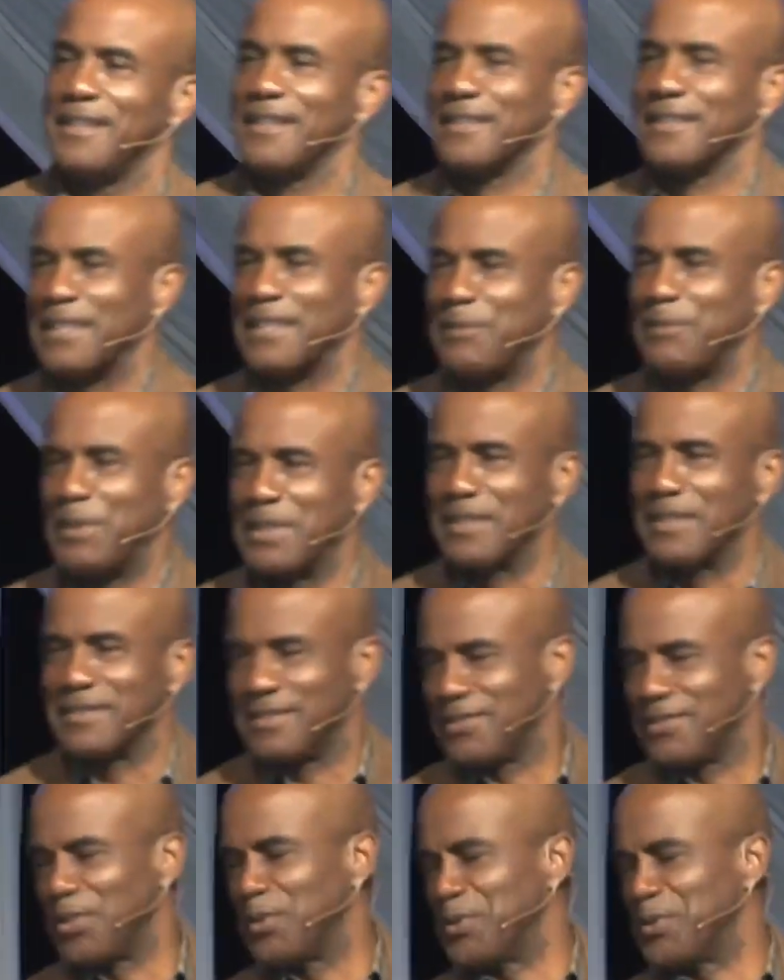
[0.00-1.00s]
I want to
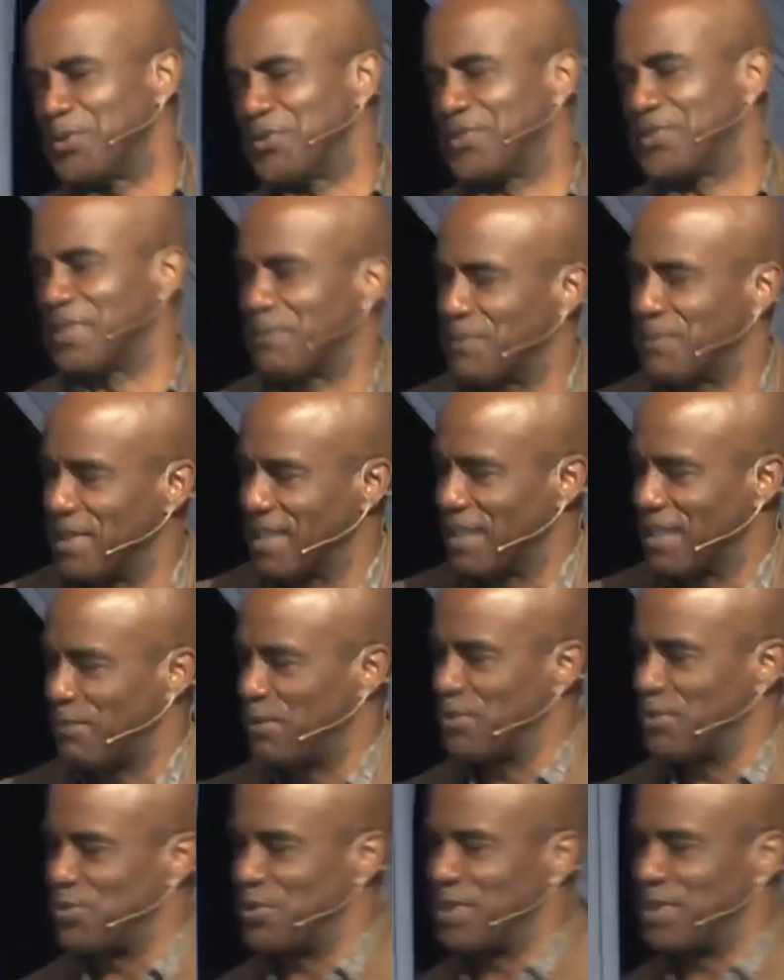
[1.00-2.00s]
show you something. I
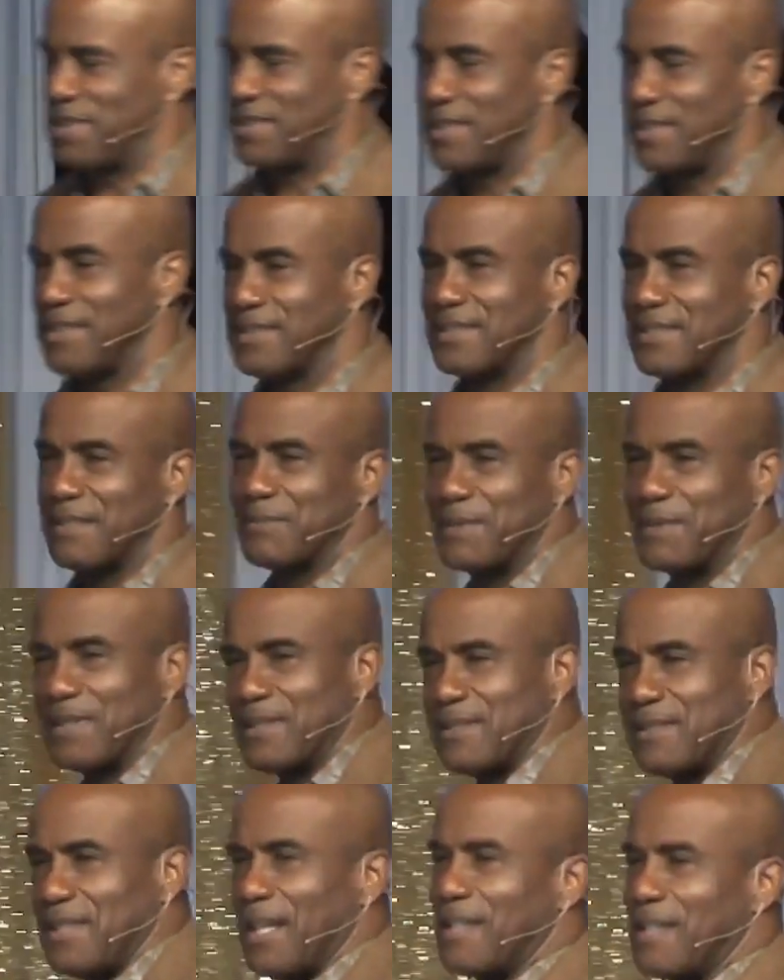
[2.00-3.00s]
want you to see
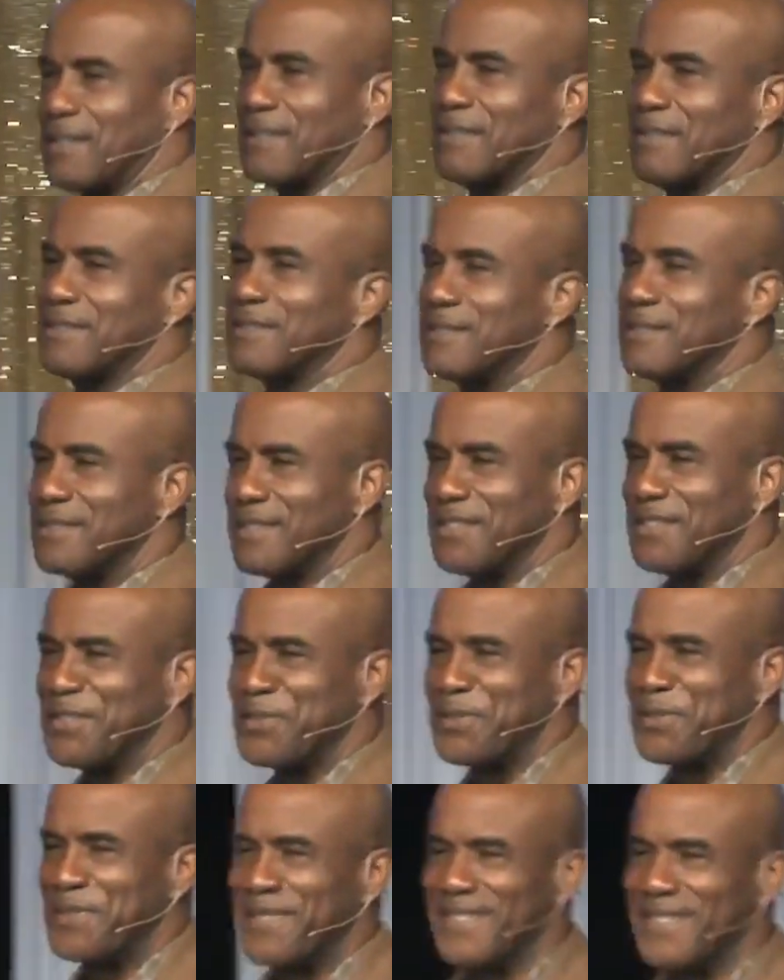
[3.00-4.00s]
something. Tiana, good to see
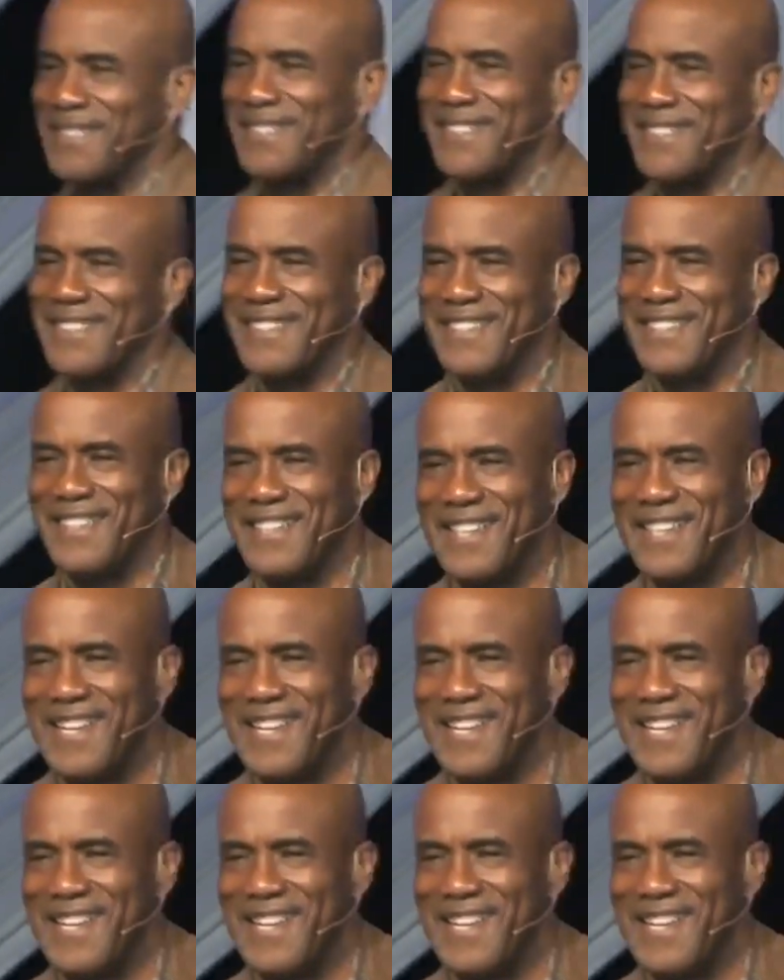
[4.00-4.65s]
you.